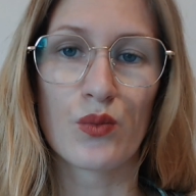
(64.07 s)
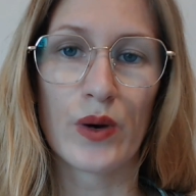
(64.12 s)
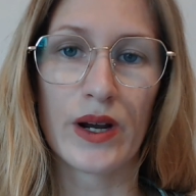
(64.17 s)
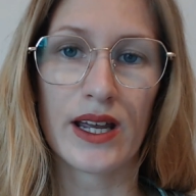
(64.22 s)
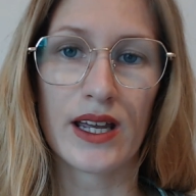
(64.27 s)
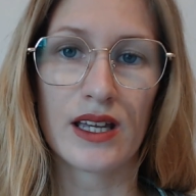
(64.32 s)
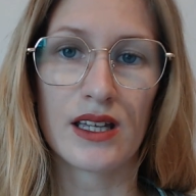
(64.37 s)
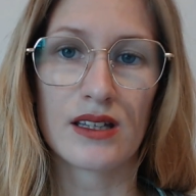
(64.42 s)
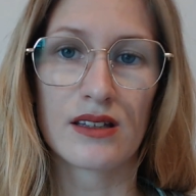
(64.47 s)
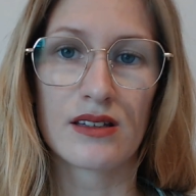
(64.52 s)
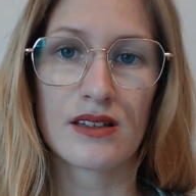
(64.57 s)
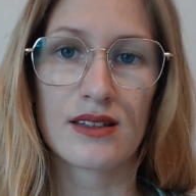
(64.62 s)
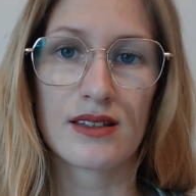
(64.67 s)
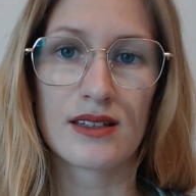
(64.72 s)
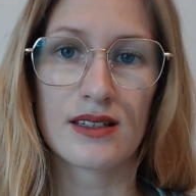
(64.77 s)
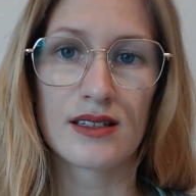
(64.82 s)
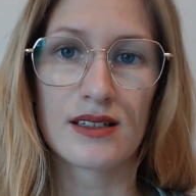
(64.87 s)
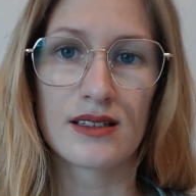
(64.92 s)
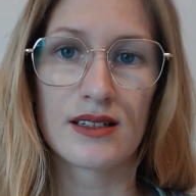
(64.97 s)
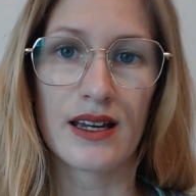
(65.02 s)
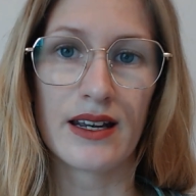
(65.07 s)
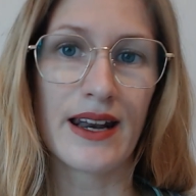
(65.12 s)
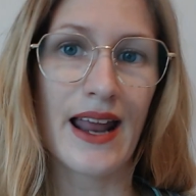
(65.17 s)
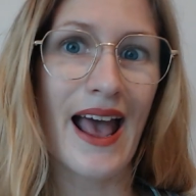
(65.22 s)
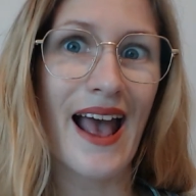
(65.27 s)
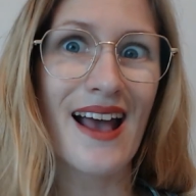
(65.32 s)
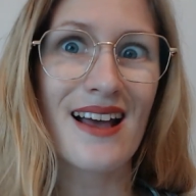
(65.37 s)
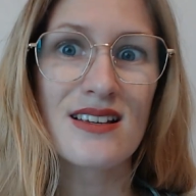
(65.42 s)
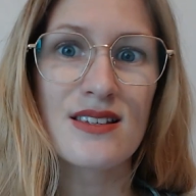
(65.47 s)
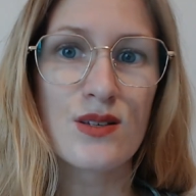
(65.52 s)
with an
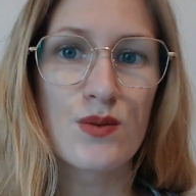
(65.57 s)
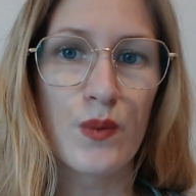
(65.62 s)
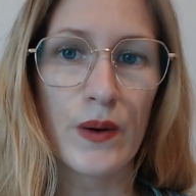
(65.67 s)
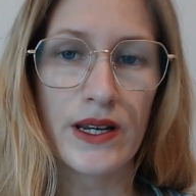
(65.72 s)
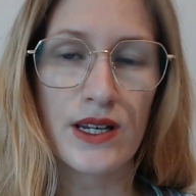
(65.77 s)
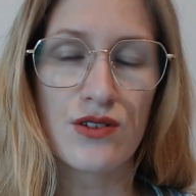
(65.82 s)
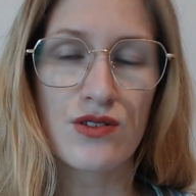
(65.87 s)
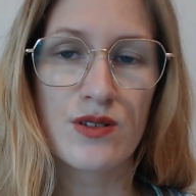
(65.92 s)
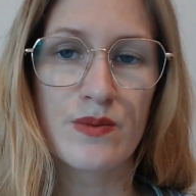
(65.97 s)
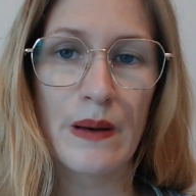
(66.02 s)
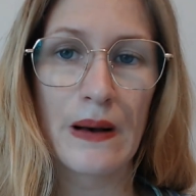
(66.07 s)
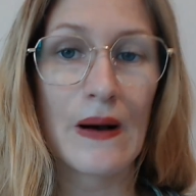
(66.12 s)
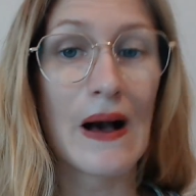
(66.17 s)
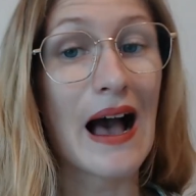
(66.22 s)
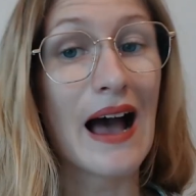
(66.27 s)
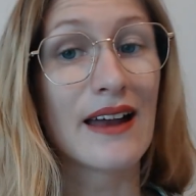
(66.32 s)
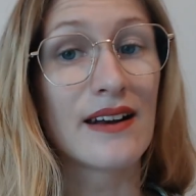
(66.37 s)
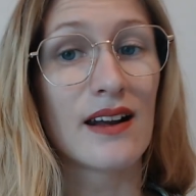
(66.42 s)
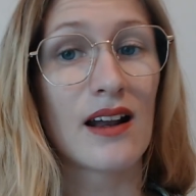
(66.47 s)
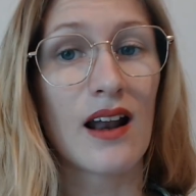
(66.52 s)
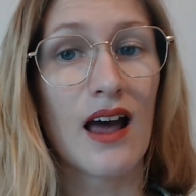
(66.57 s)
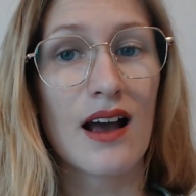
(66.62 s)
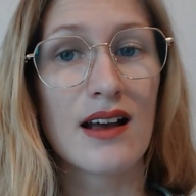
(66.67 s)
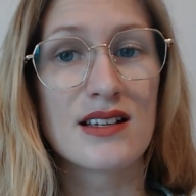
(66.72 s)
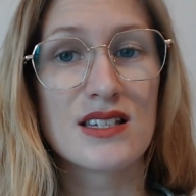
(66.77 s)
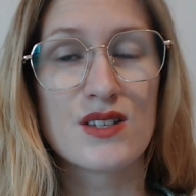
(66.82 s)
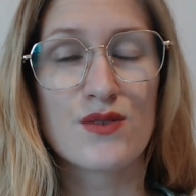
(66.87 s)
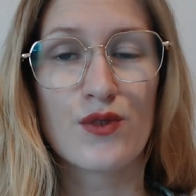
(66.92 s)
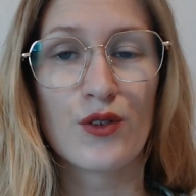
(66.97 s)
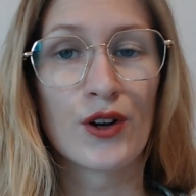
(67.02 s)
S when you spell
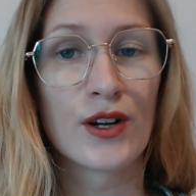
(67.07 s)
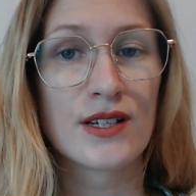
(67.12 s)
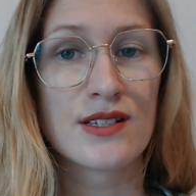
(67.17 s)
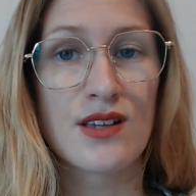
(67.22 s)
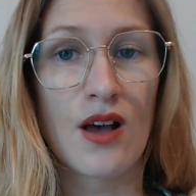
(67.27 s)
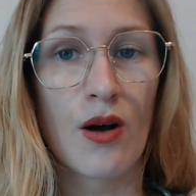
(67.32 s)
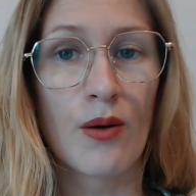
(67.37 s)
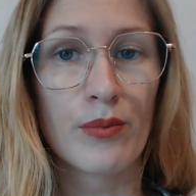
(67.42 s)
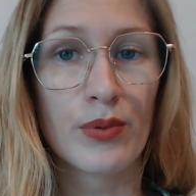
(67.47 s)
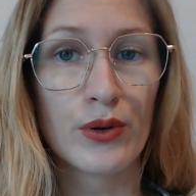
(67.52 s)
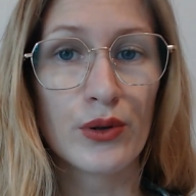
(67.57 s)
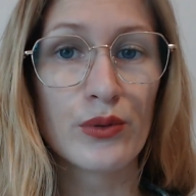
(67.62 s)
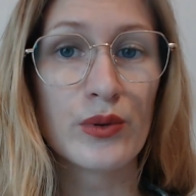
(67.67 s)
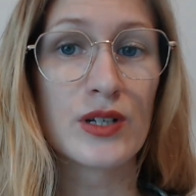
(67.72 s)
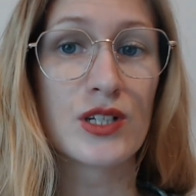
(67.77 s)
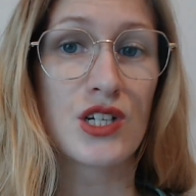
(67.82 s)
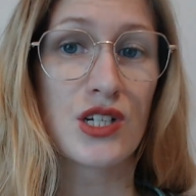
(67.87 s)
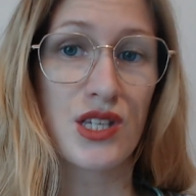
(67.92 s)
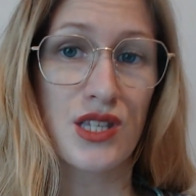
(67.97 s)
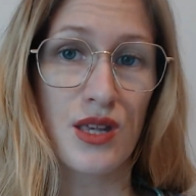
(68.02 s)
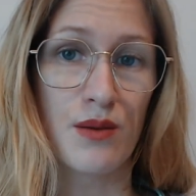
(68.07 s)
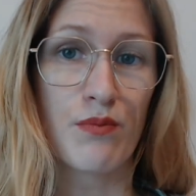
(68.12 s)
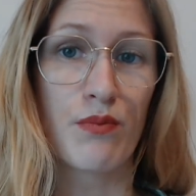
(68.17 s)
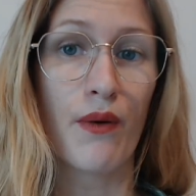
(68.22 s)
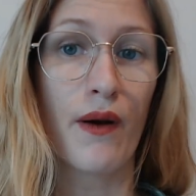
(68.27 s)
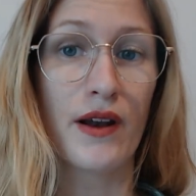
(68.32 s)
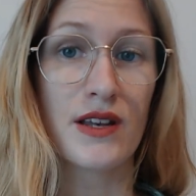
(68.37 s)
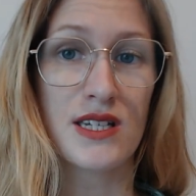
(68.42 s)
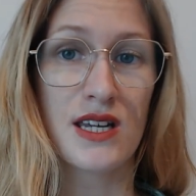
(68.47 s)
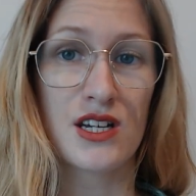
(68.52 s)
analyze, for example, which is the
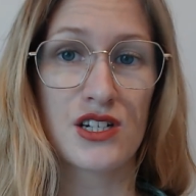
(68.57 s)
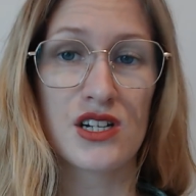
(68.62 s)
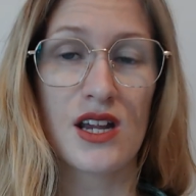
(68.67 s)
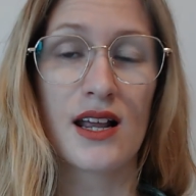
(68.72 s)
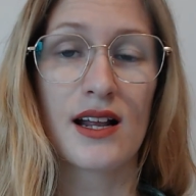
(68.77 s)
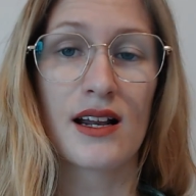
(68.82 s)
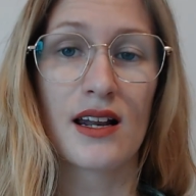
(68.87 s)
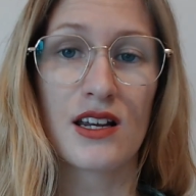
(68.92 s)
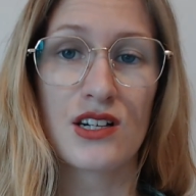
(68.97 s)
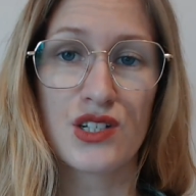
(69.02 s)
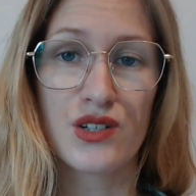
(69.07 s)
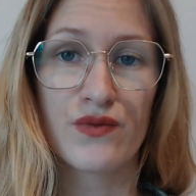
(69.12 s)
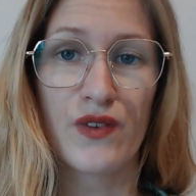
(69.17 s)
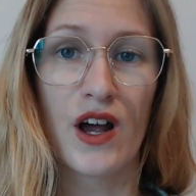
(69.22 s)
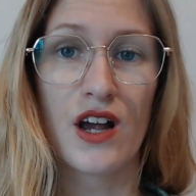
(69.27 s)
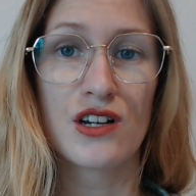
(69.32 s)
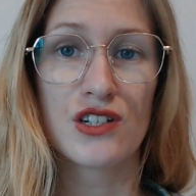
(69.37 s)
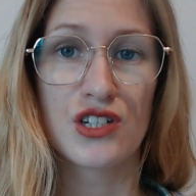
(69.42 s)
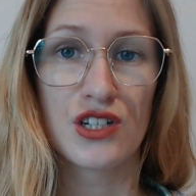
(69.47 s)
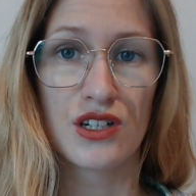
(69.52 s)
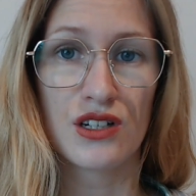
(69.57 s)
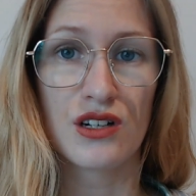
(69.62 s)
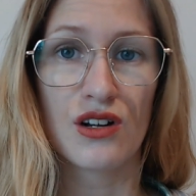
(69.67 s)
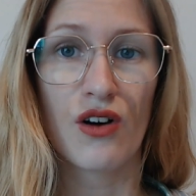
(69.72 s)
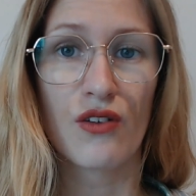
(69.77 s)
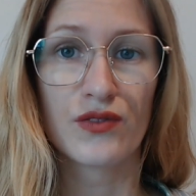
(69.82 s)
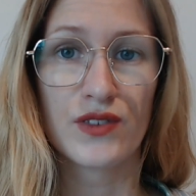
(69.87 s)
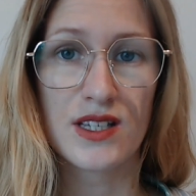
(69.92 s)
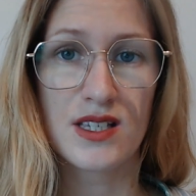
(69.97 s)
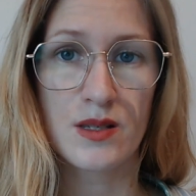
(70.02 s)
British English version
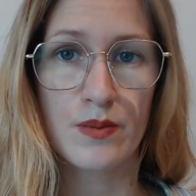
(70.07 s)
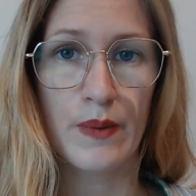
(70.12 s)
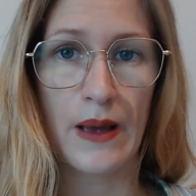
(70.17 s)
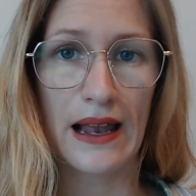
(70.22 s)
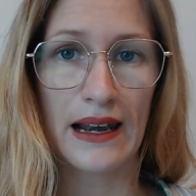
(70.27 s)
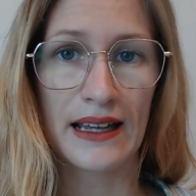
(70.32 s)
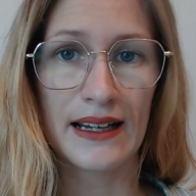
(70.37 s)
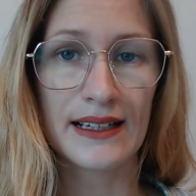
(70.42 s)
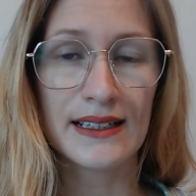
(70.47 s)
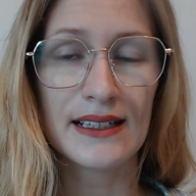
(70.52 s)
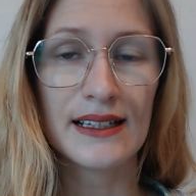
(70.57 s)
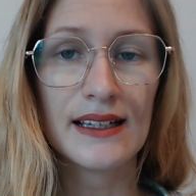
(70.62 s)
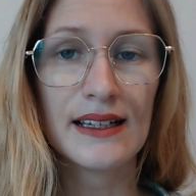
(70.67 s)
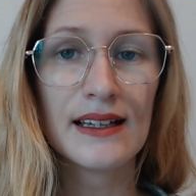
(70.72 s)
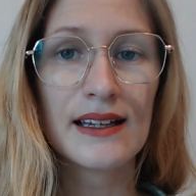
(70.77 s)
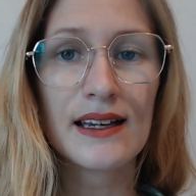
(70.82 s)
of the spelling,